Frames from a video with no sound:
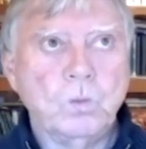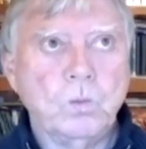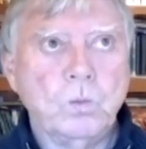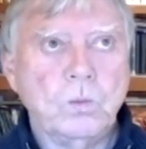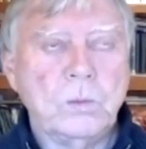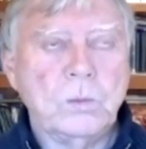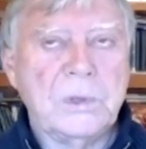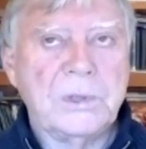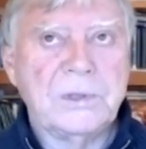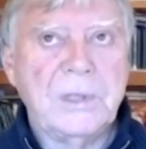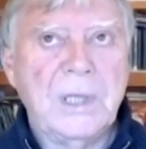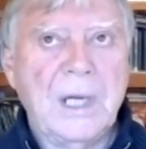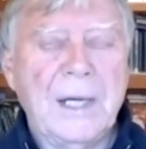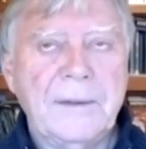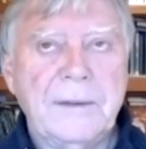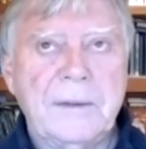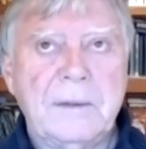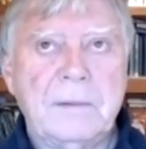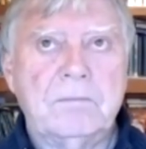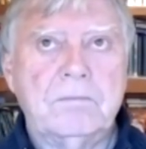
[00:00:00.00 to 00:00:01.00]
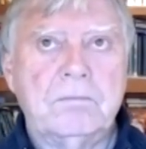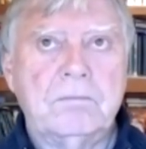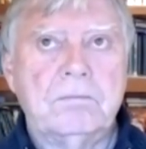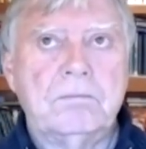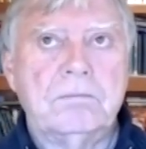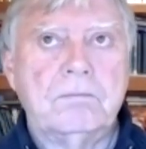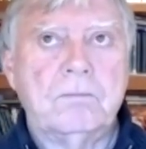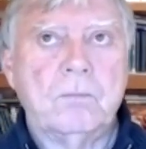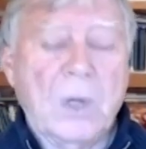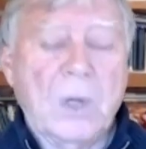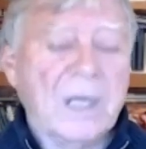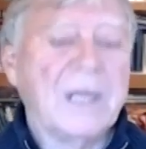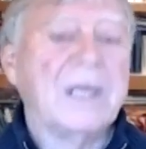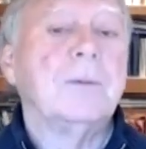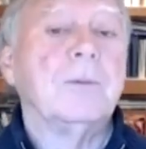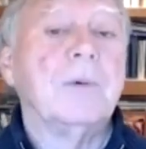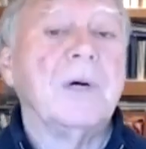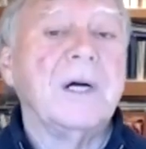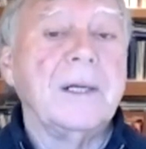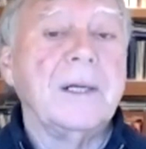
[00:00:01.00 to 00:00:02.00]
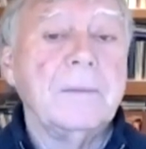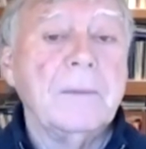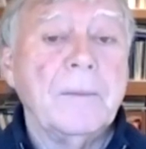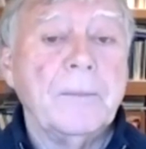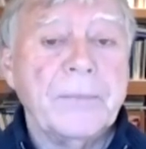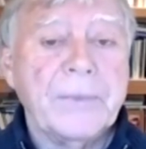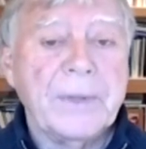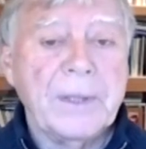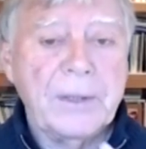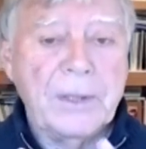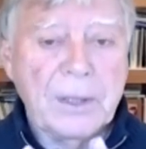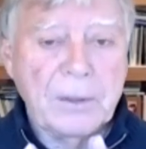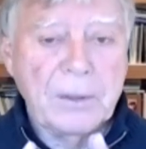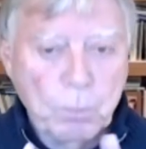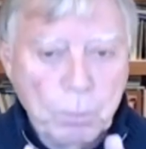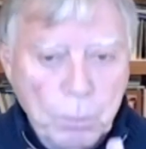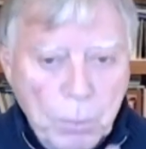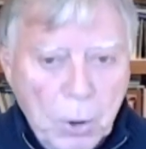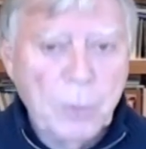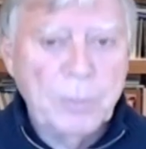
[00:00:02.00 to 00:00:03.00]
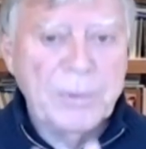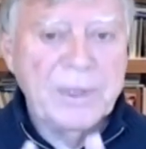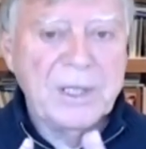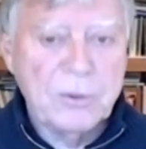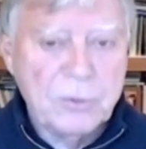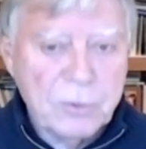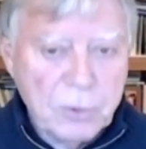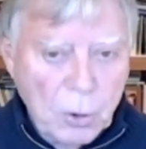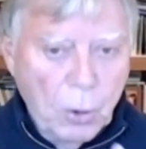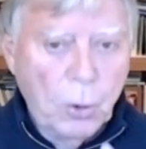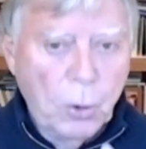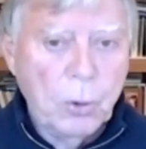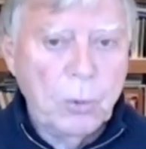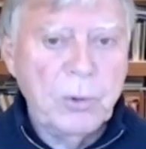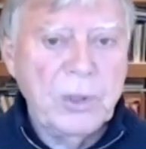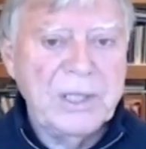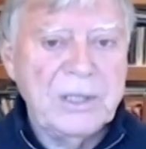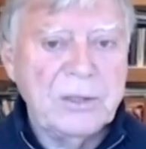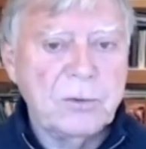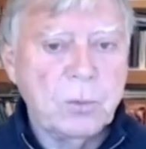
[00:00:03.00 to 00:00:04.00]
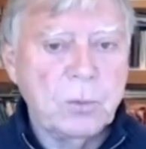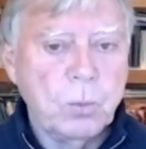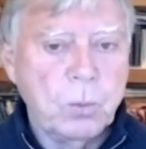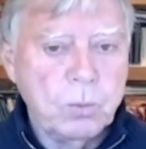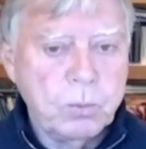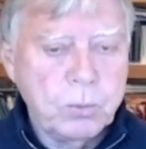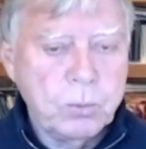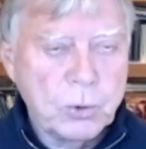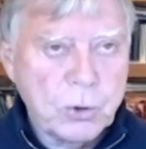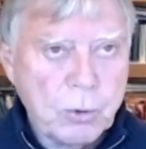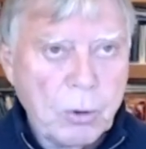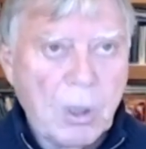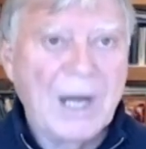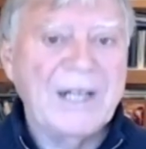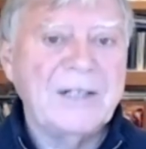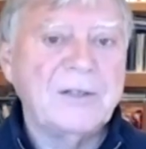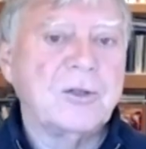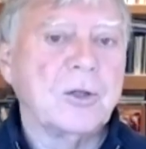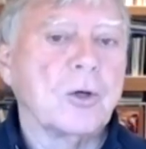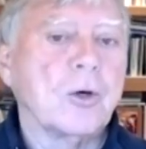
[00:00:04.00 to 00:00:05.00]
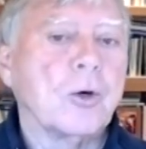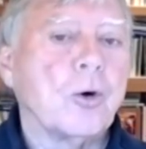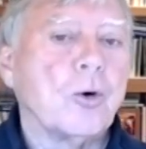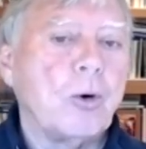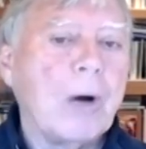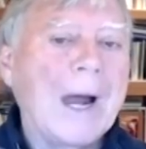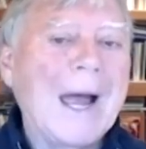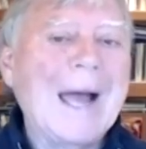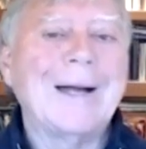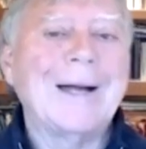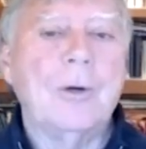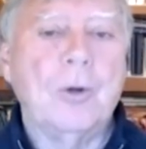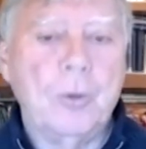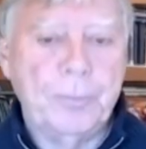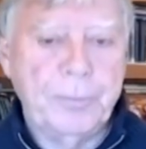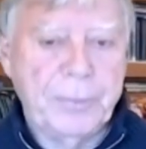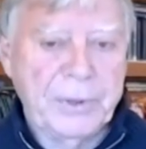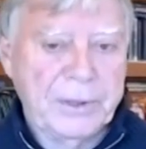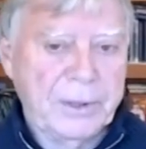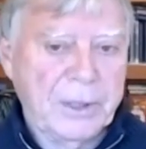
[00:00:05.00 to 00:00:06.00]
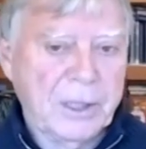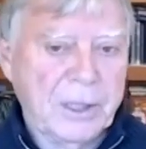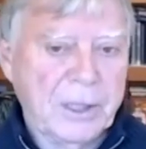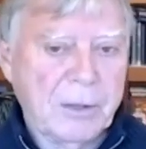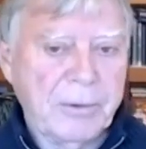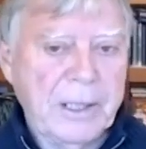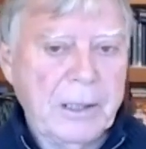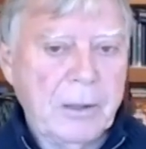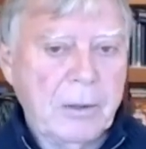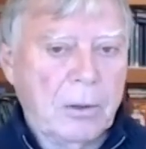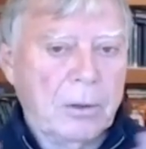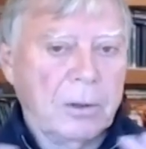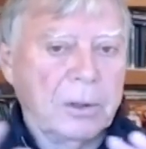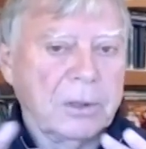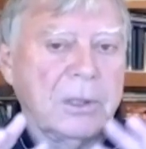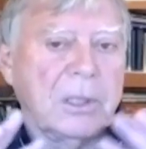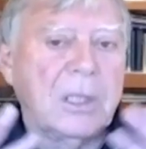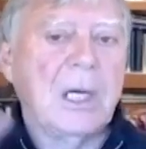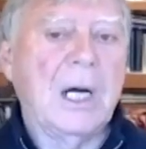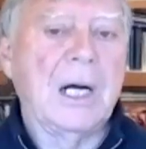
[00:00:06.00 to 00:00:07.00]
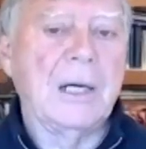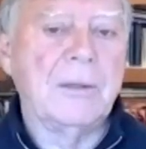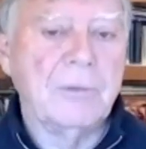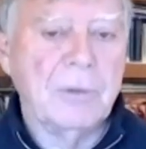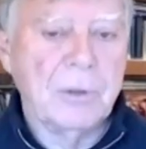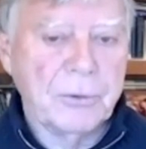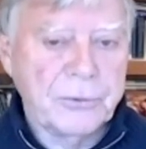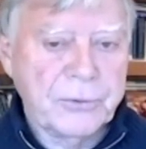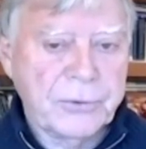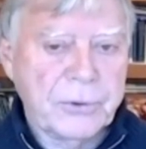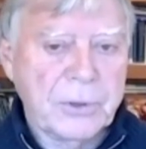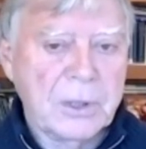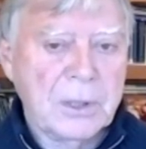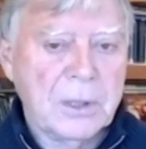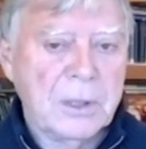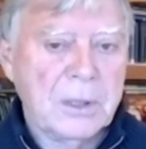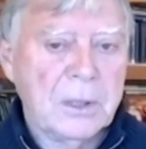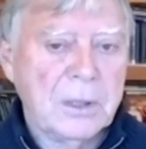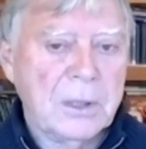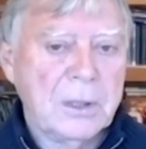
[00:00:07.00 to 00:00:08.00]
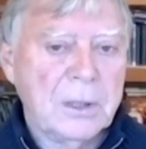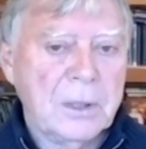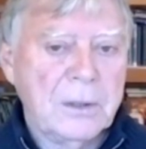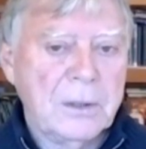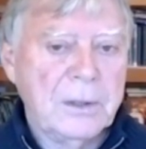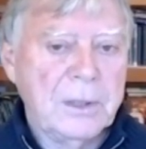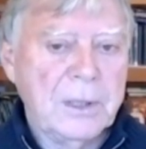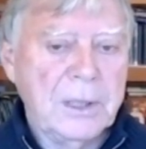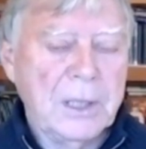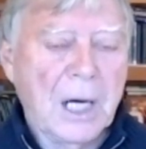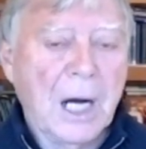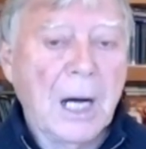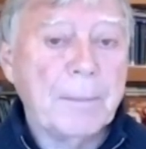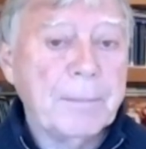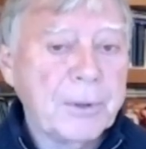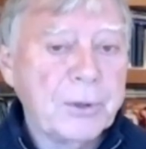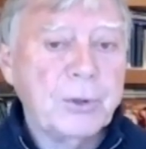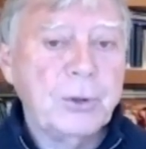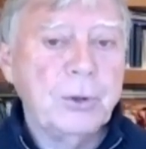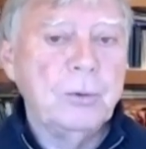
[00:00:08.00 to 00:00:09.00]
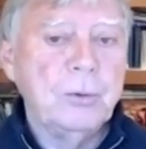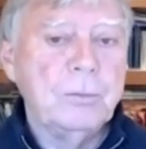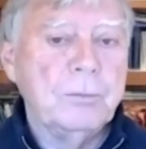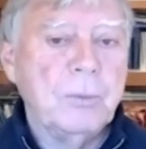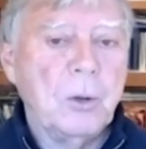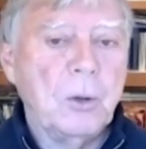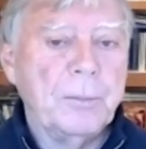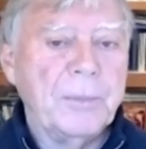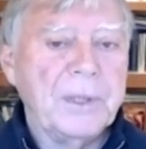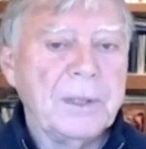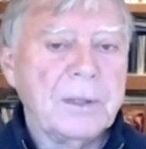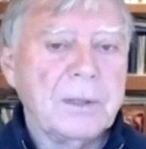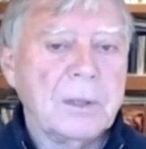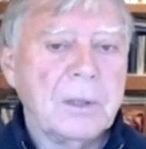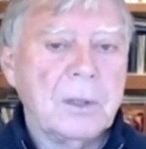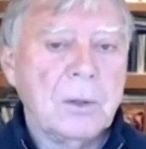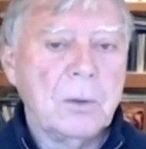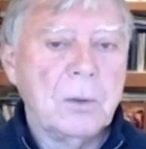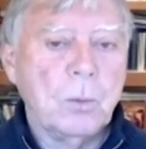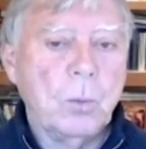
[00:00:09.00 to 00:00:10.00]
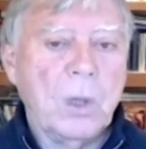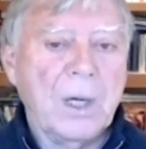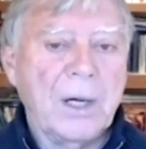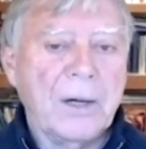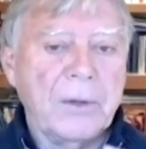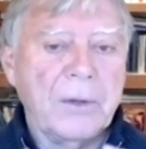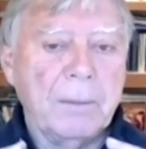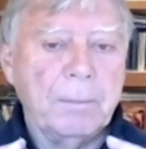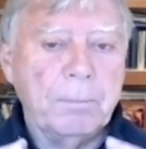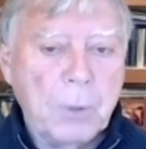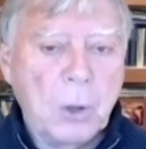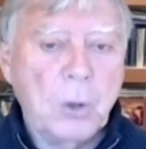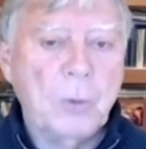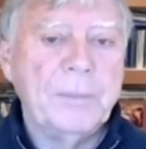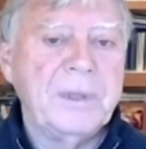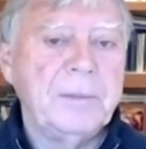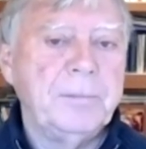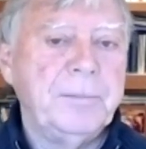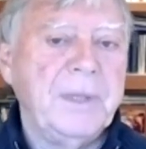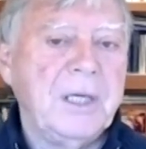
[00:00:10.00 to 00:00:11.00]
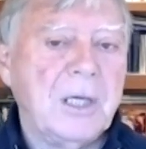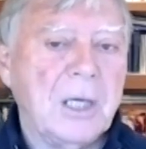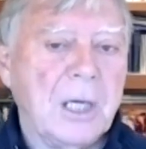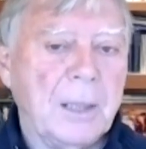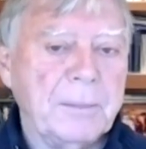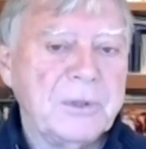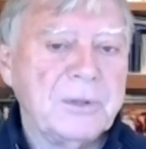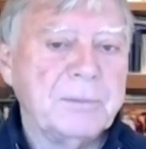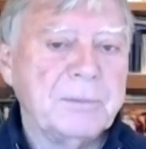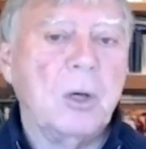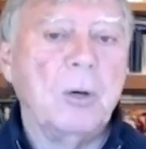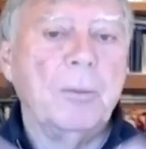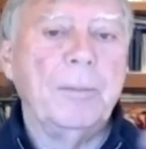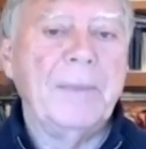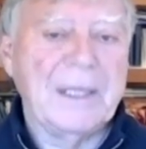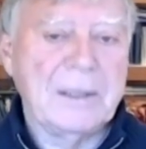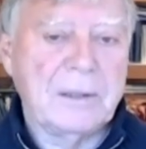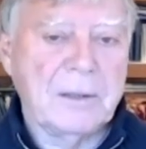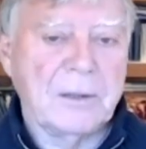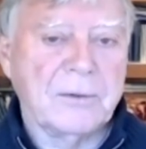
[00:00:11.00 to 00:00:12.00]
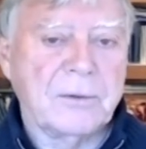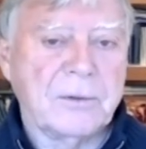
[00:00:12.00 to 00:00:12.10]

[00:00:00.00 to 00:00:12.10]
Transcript: it's not, well, anyway, the moment is always trying to crack open, the Greek call it kairos, the opportune moment where the moment becomes momentous.